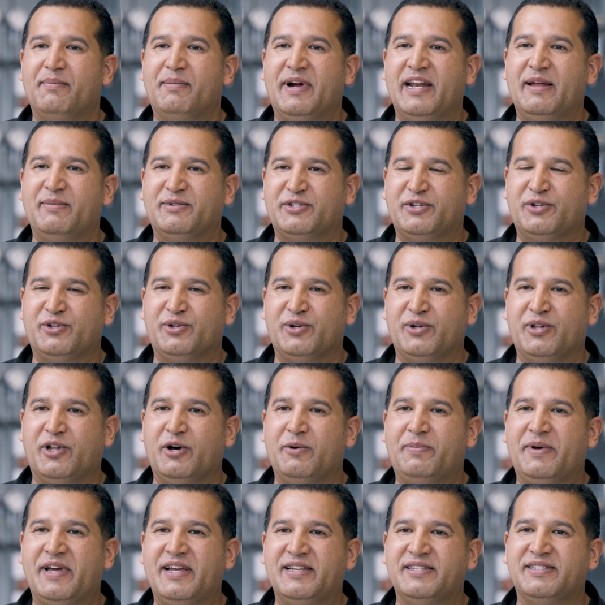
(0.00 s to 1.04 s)
My name is Sergio
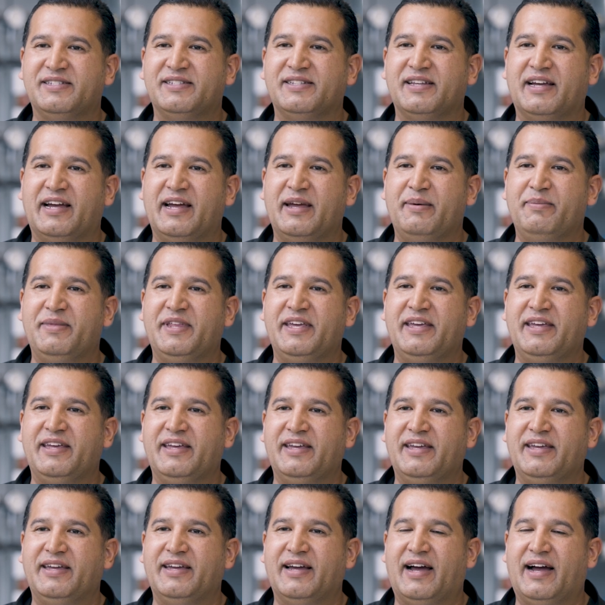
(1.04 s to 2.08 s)
Lopez. I am
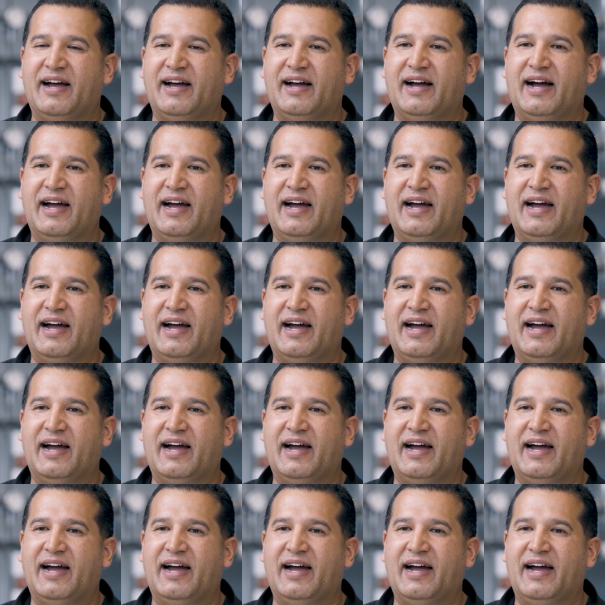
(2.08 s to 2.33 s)
the